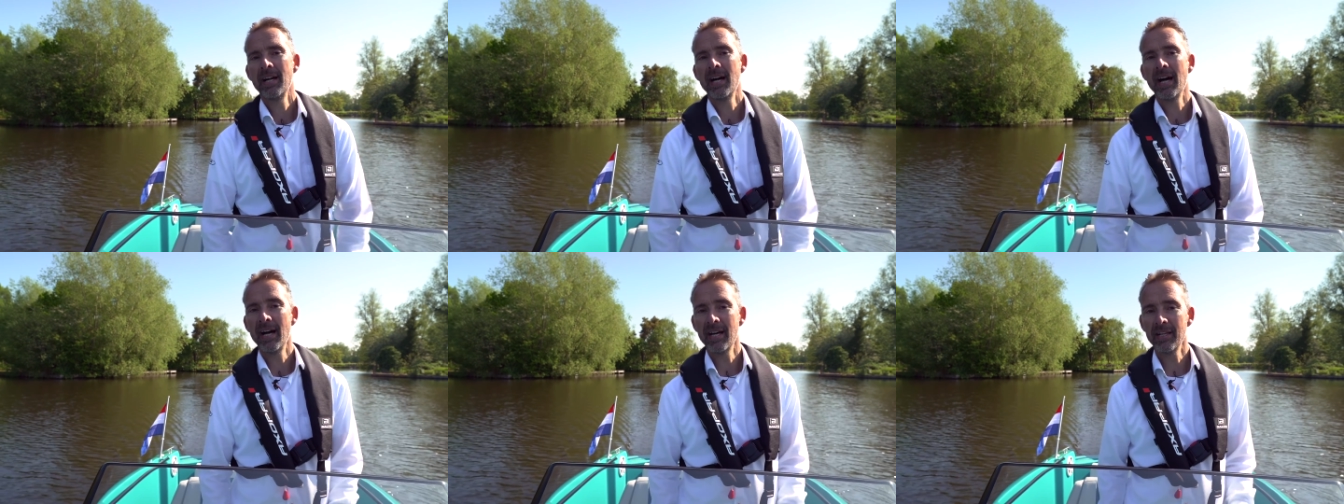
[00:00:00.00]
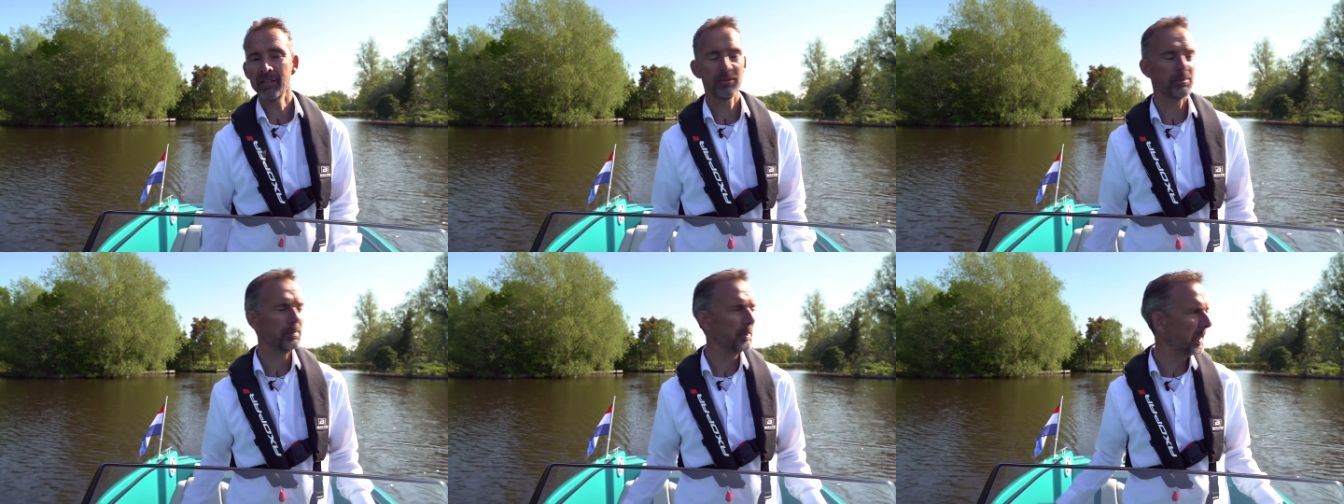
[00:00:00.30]

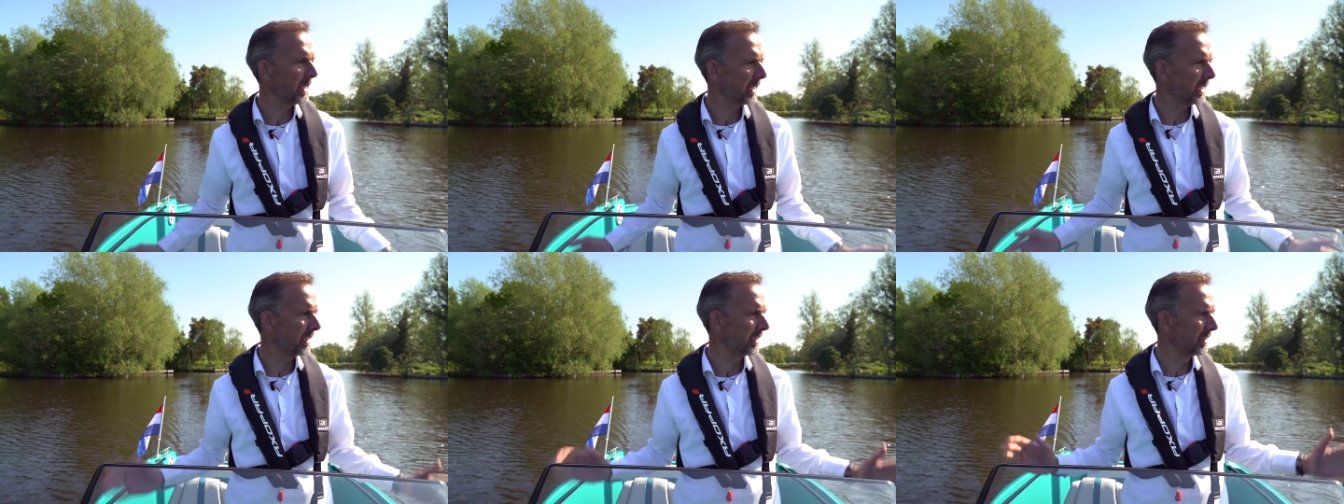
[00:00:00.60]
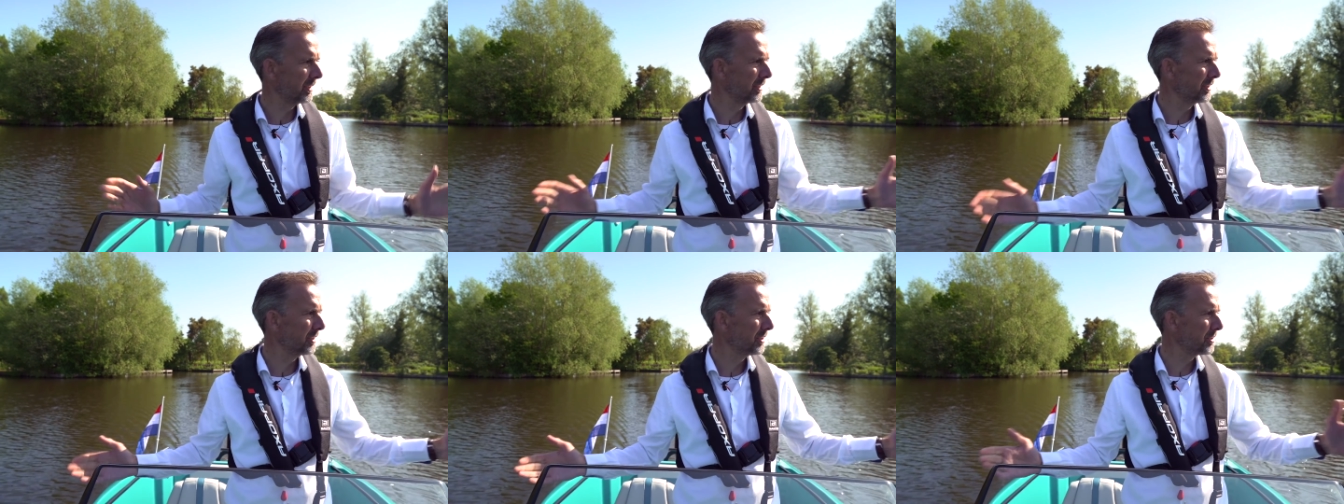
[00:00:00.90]
Aalsmeer
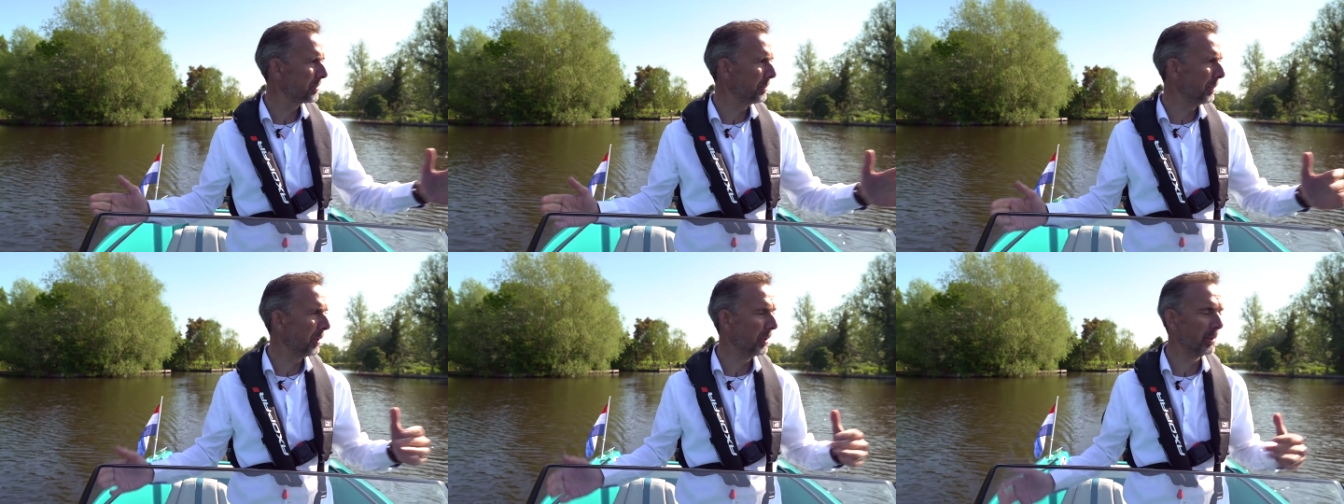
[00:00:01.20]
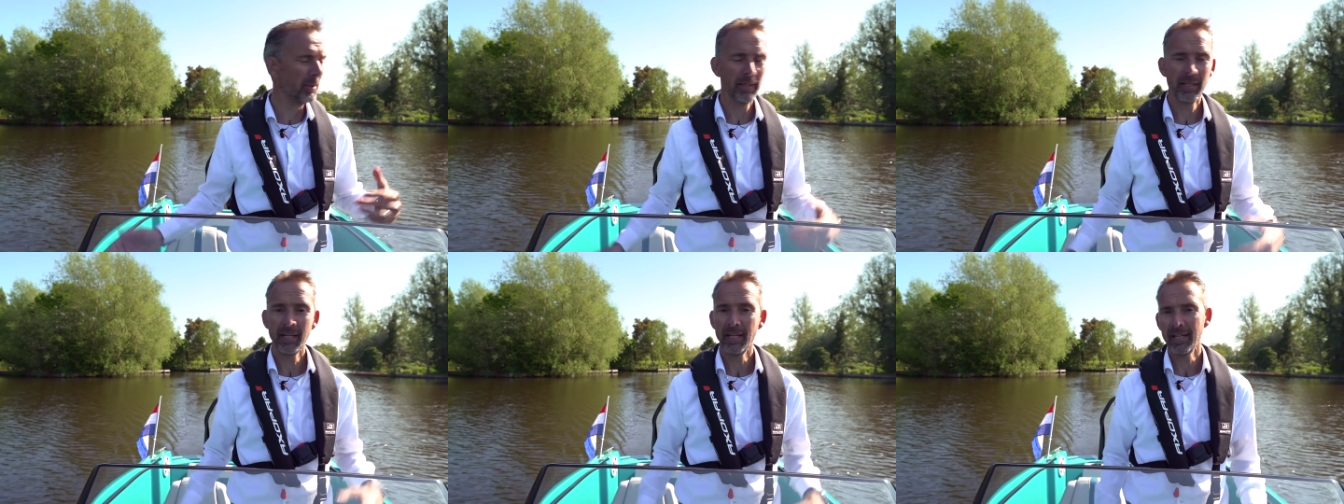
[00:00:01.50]

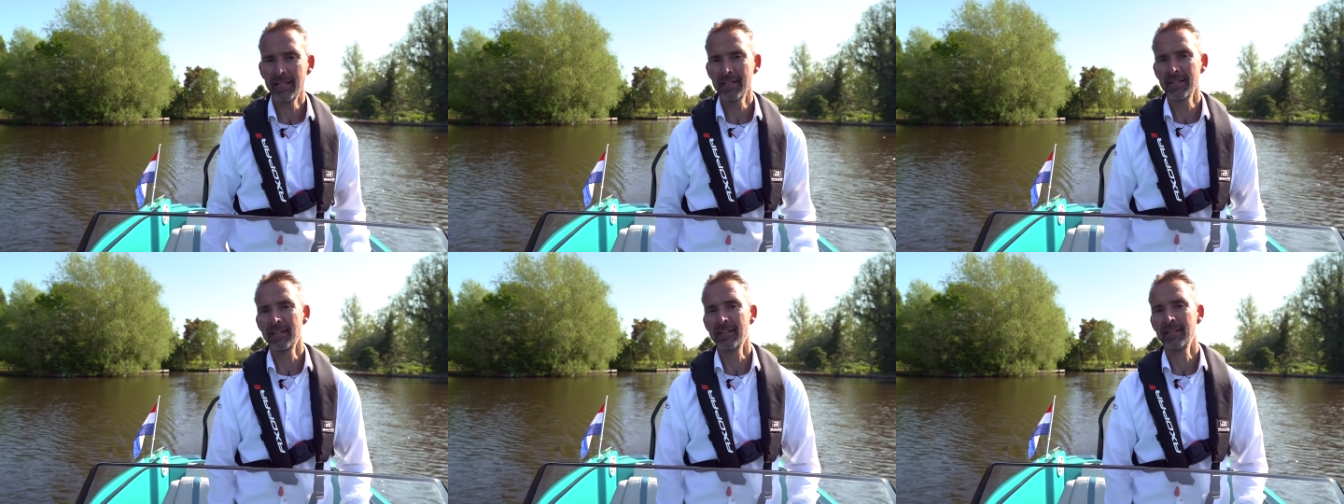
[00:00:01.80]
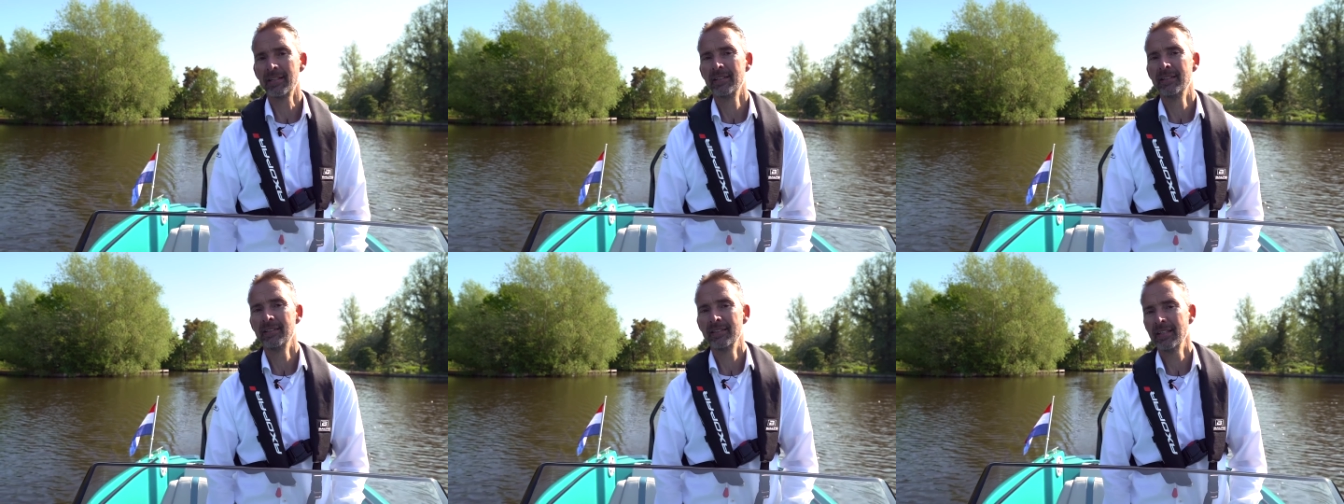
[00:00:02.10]
small inner
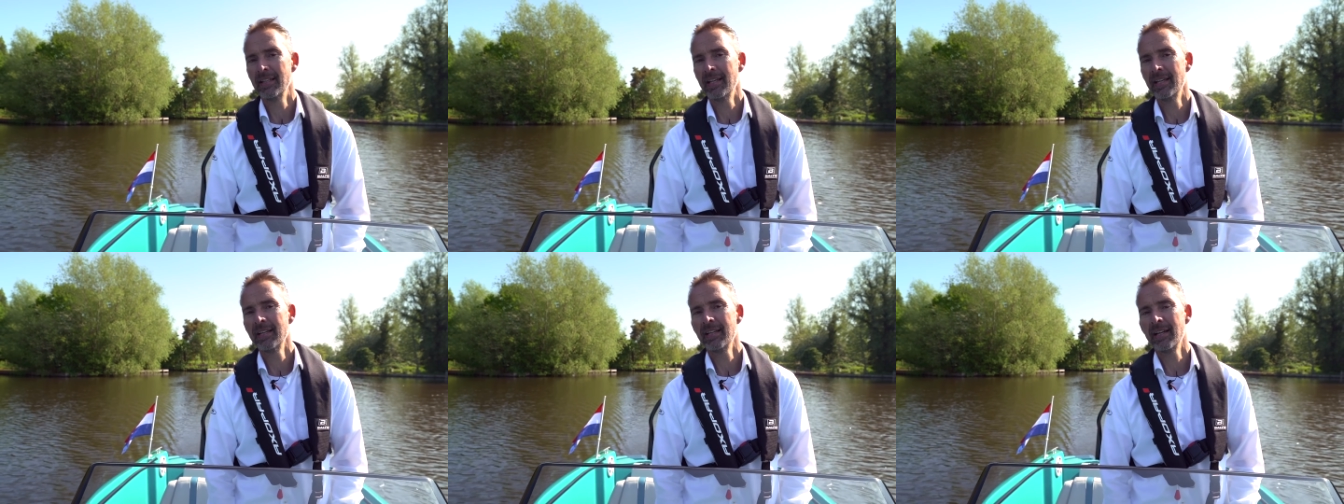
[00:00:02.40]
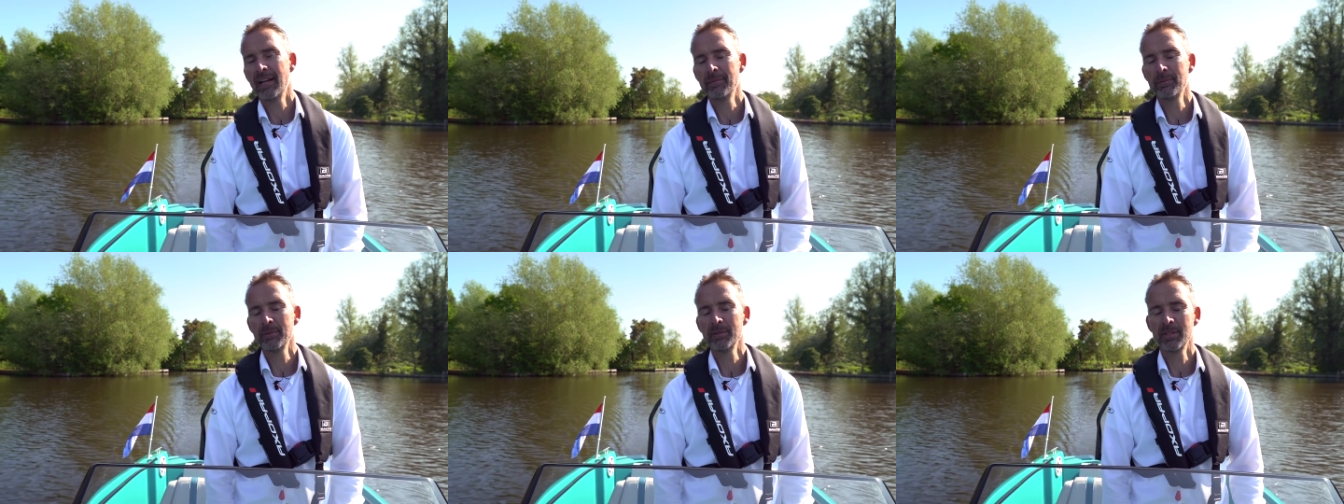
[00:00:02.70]
lake,
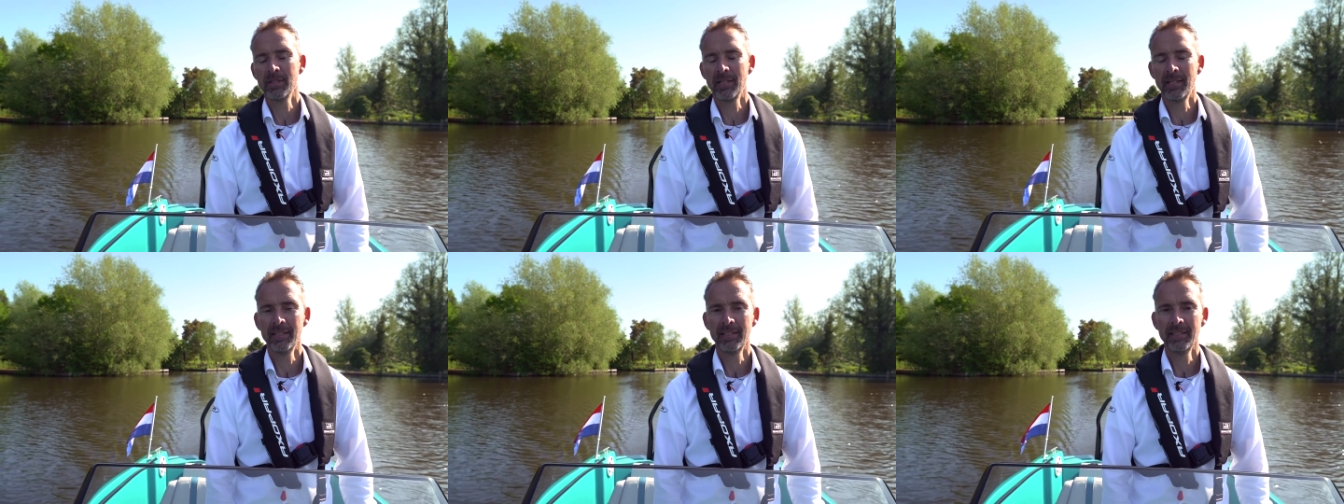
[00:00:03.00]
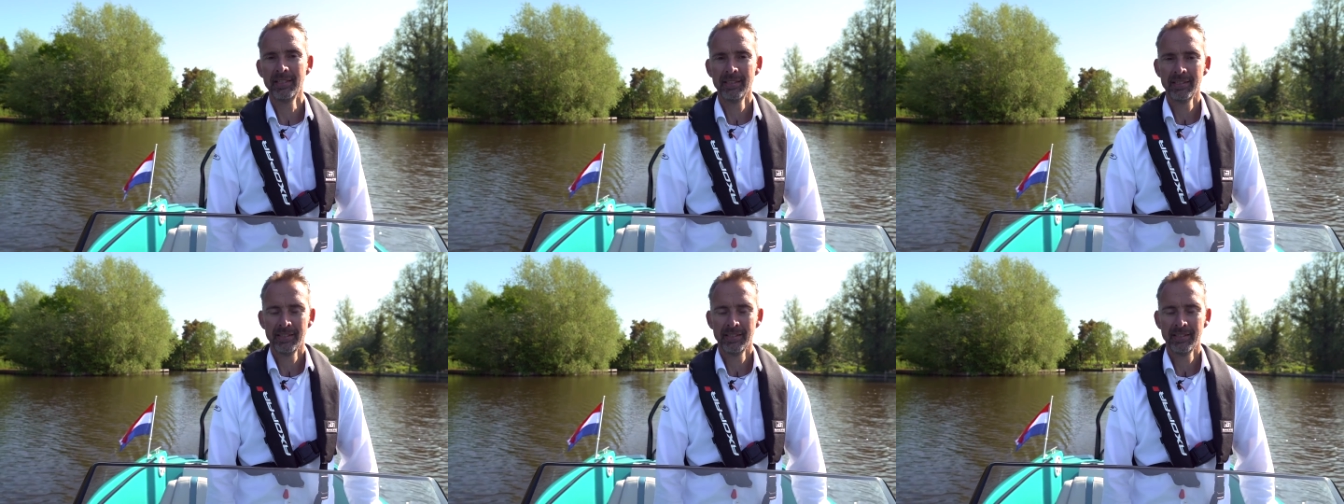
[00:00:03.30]
I would say.